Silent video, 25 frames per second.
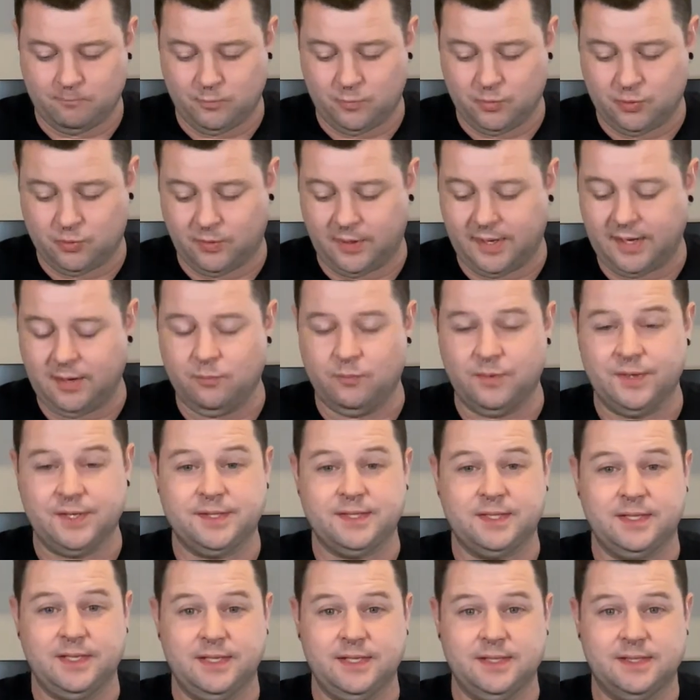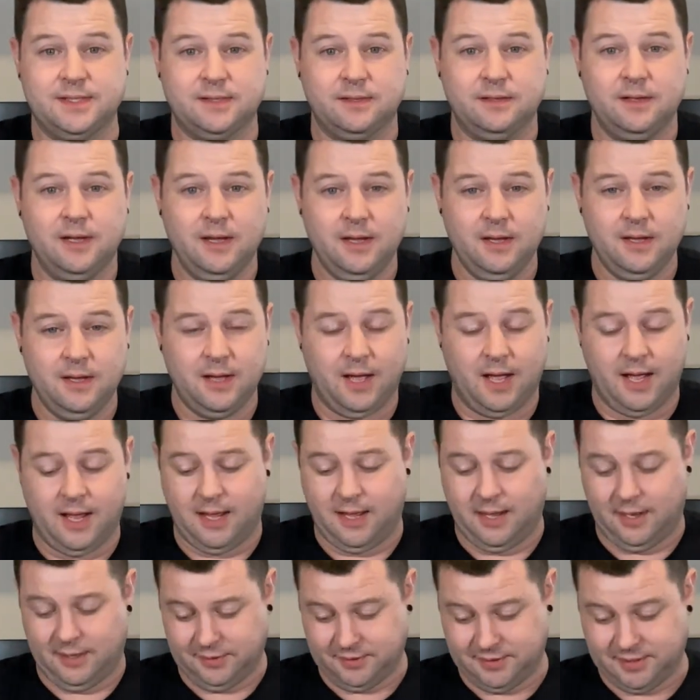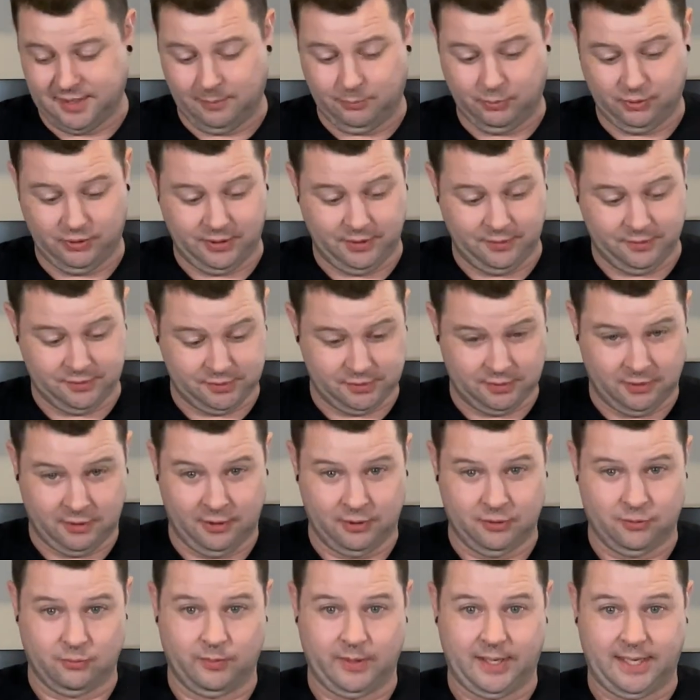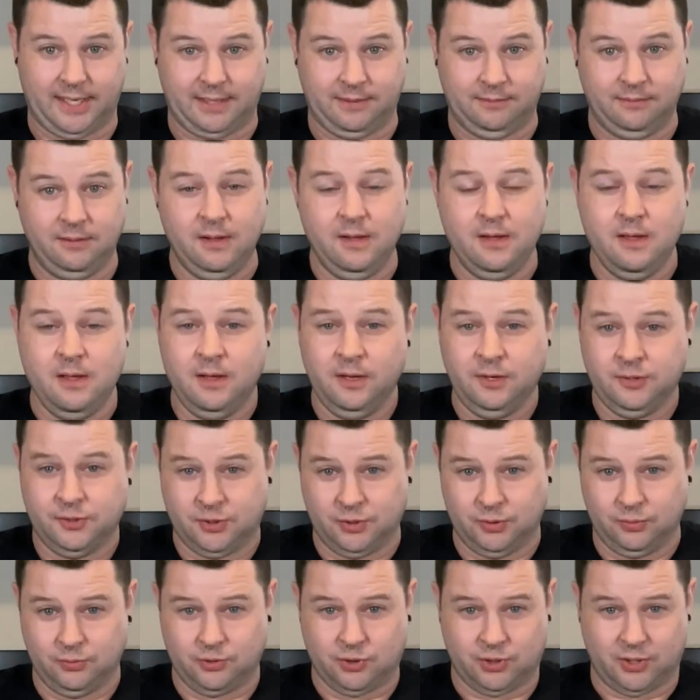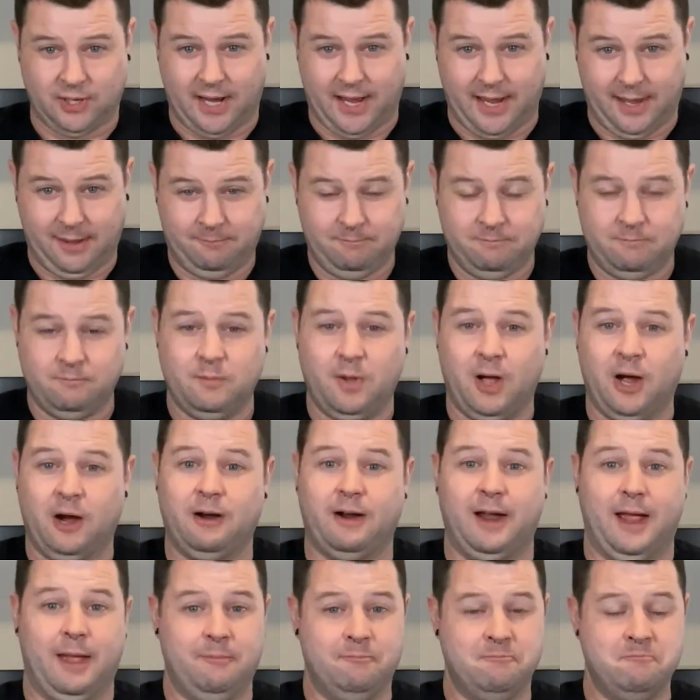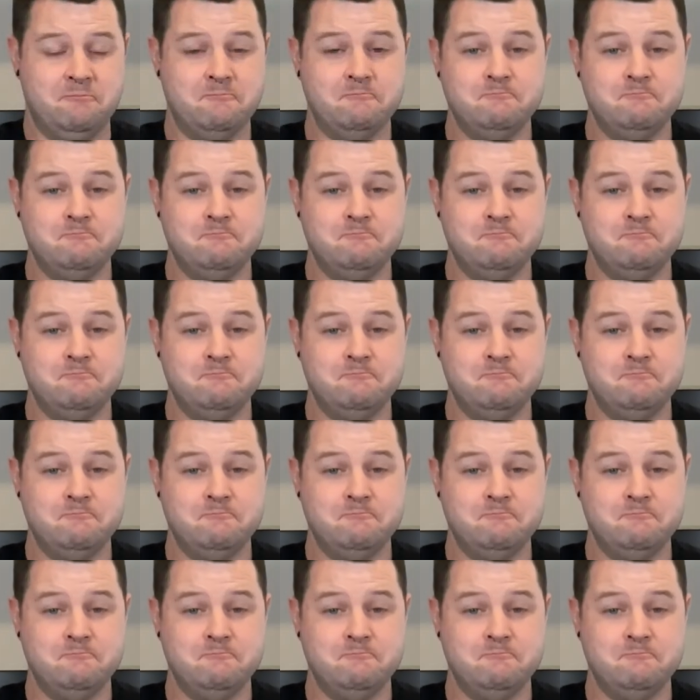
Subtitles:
great whiskeys. Double oaks are great to try. All right.